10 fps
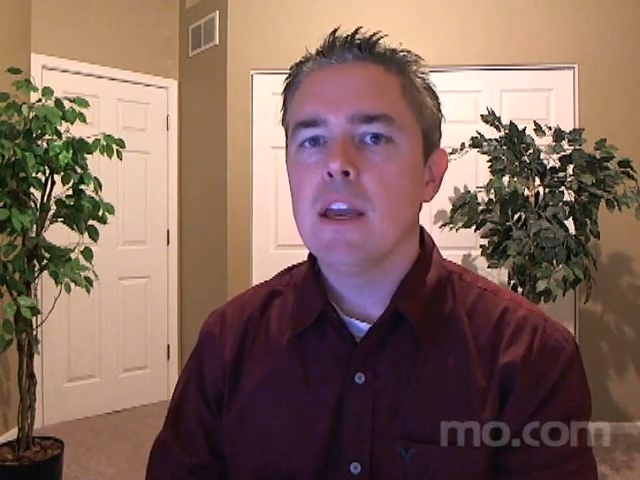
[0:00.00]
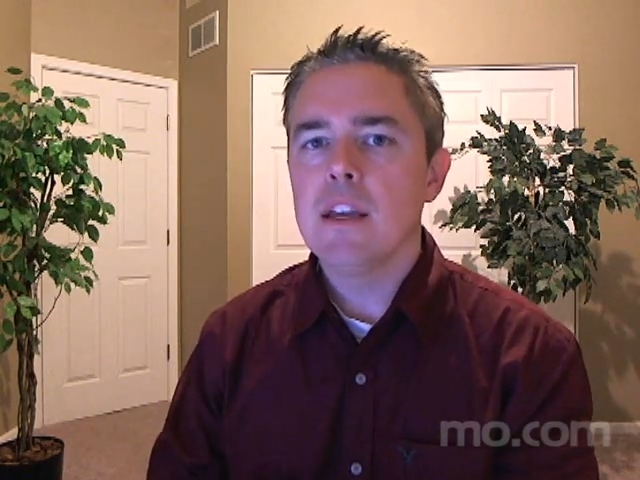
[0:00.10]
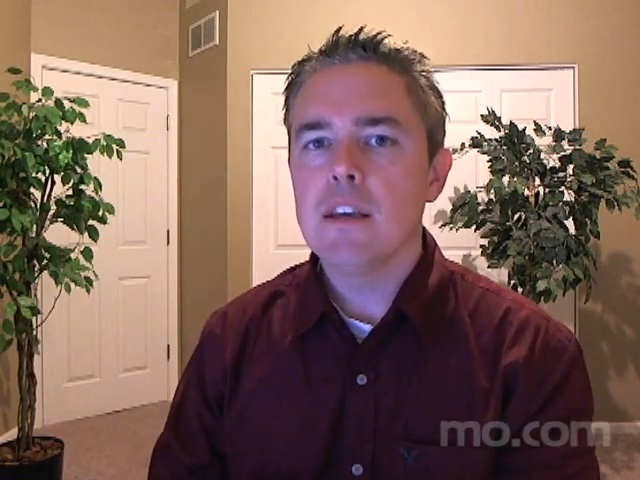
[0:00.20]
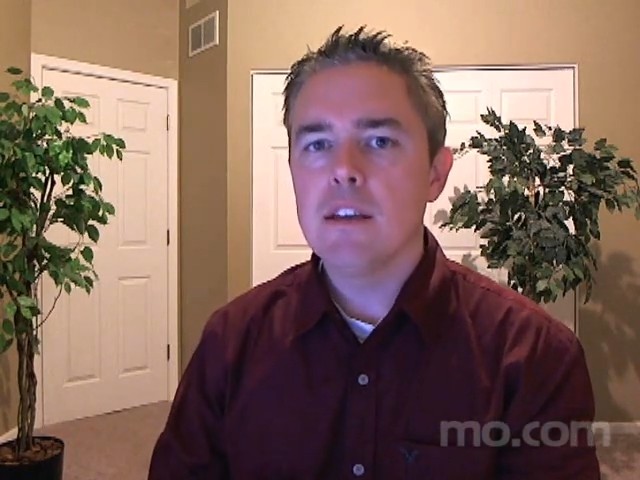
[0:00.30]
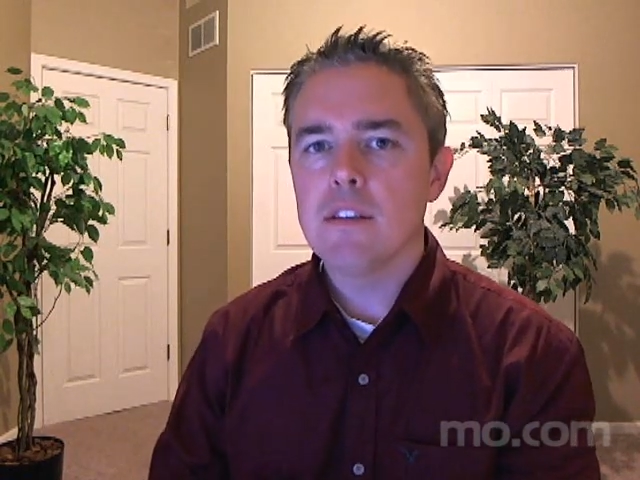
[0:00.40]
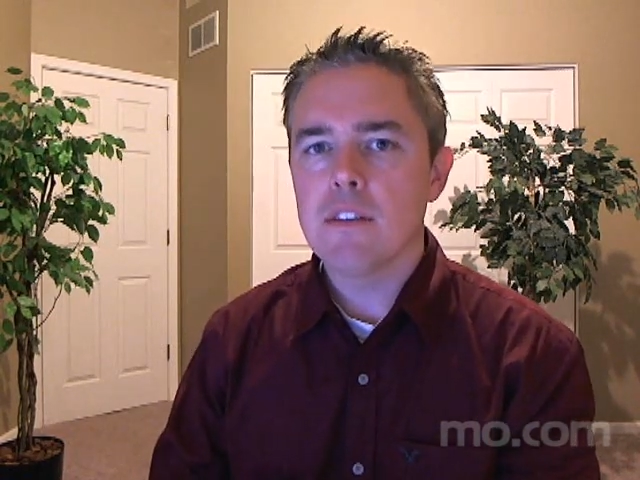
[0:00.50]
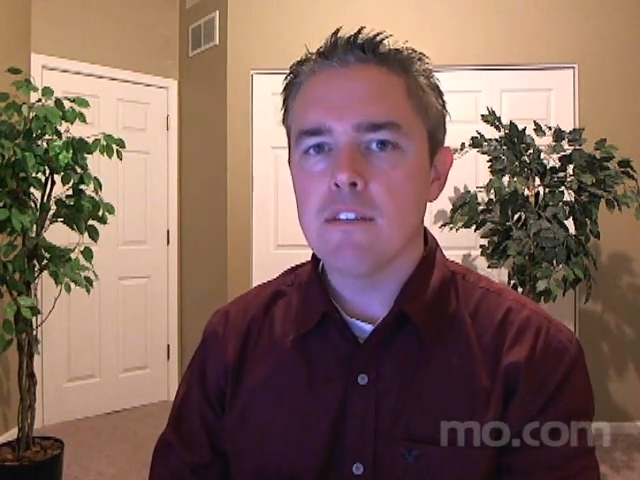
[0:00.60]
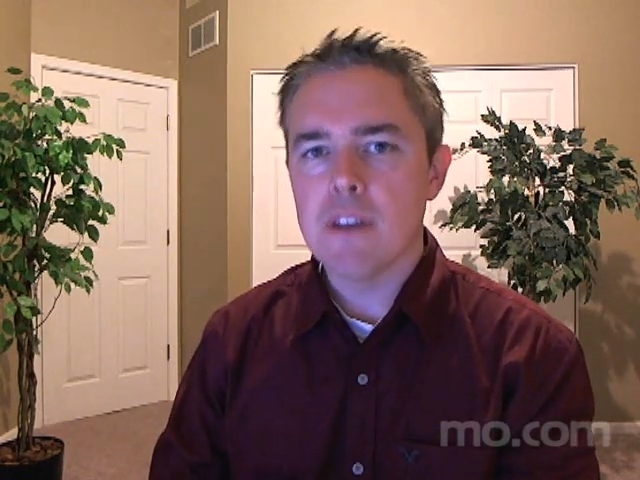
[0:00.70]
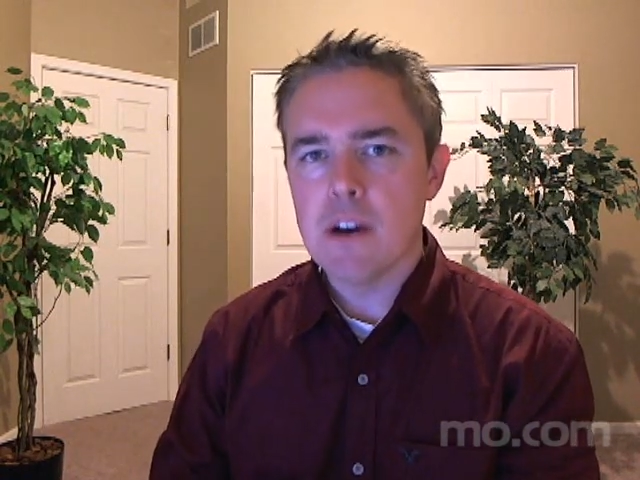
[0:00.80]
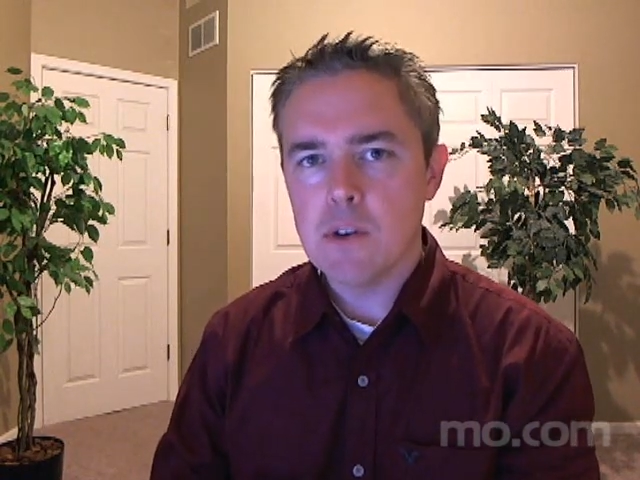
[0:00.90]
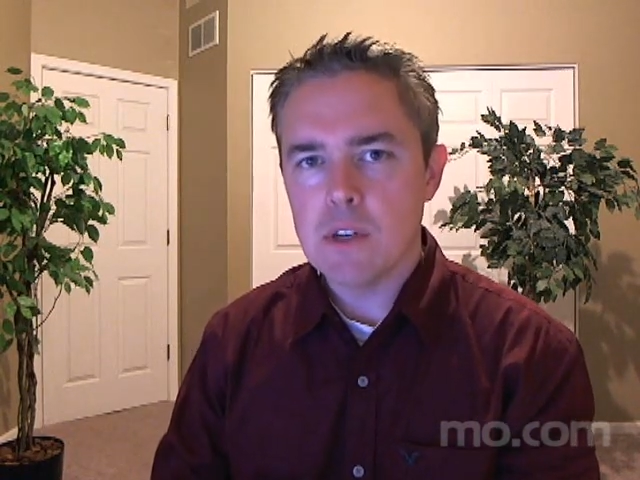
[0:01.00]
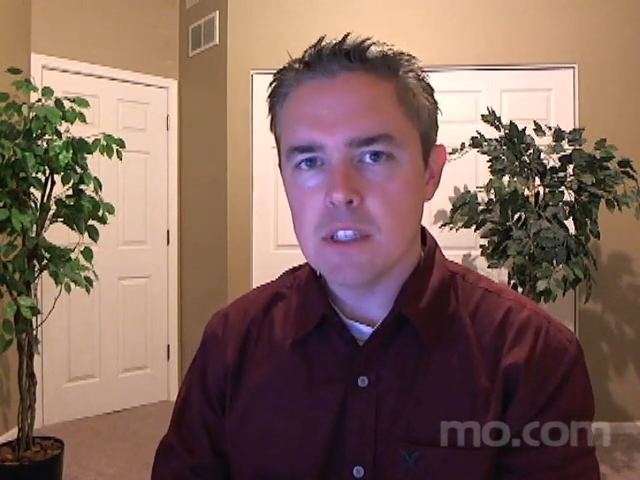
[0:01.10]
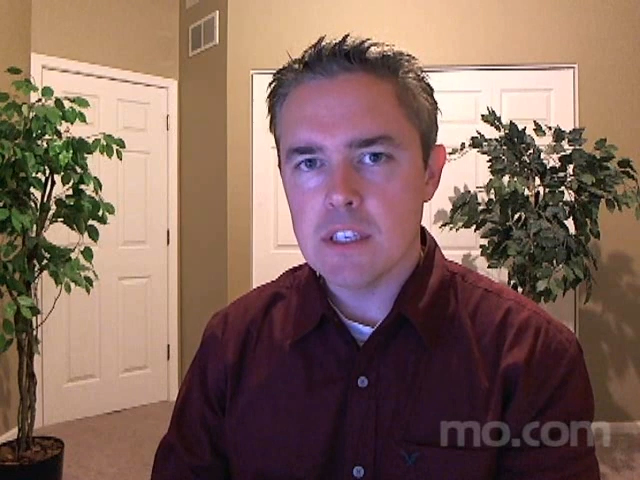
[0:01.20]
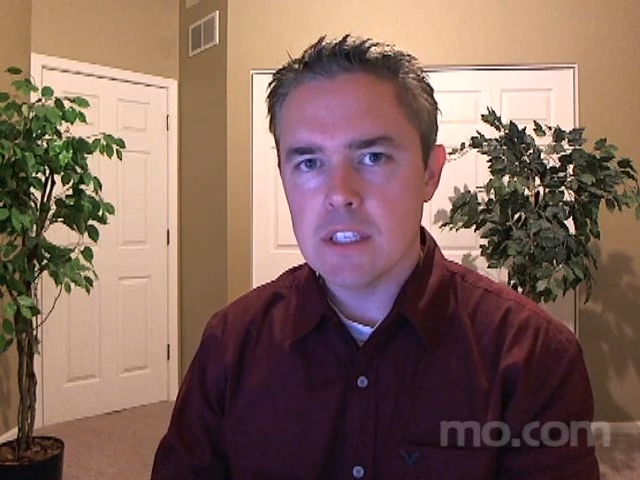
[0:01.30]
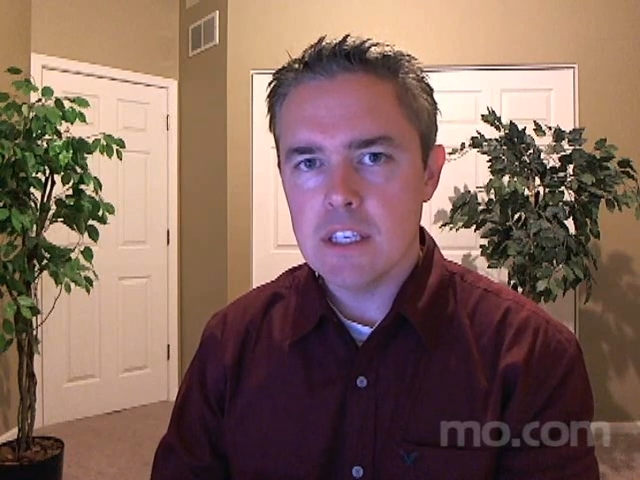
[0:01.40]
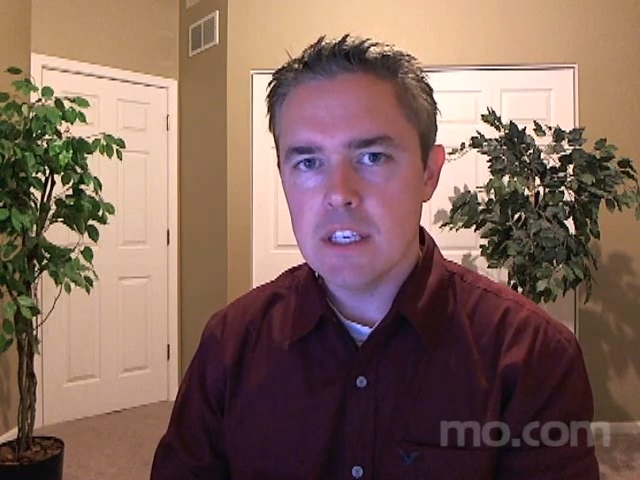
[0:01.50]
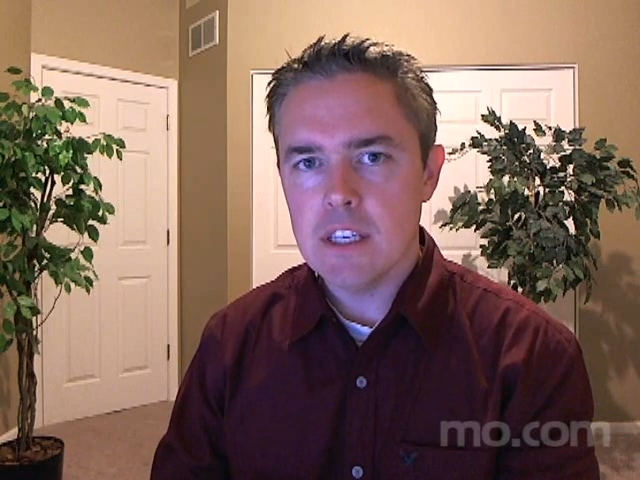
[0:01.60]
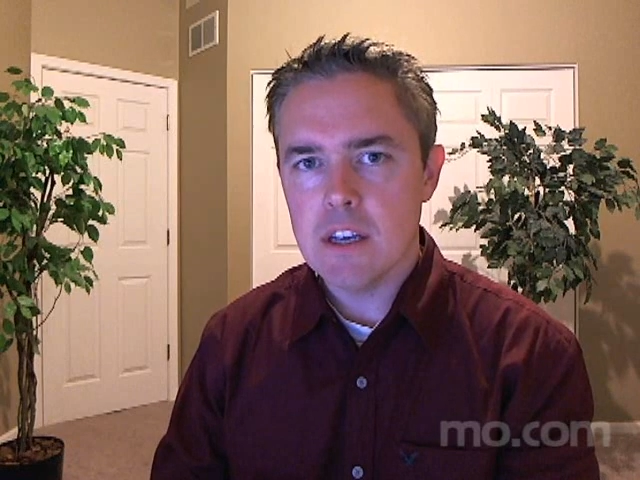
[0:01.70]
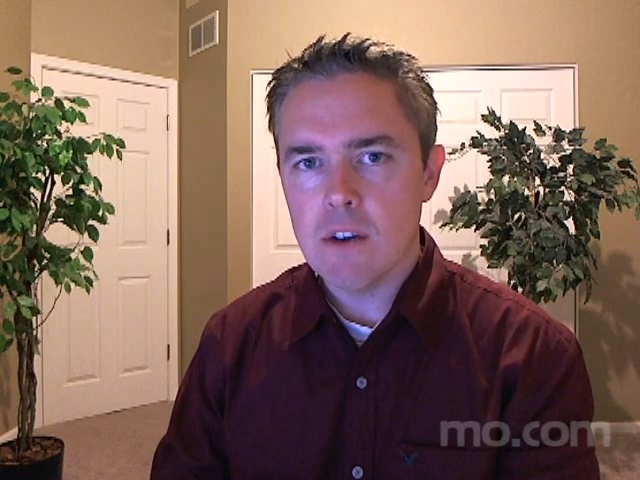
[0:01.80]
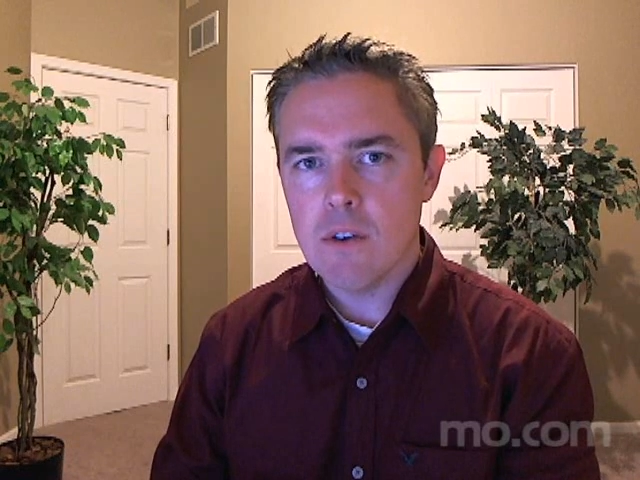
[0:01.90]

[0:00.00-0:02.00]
He is the founder and CEO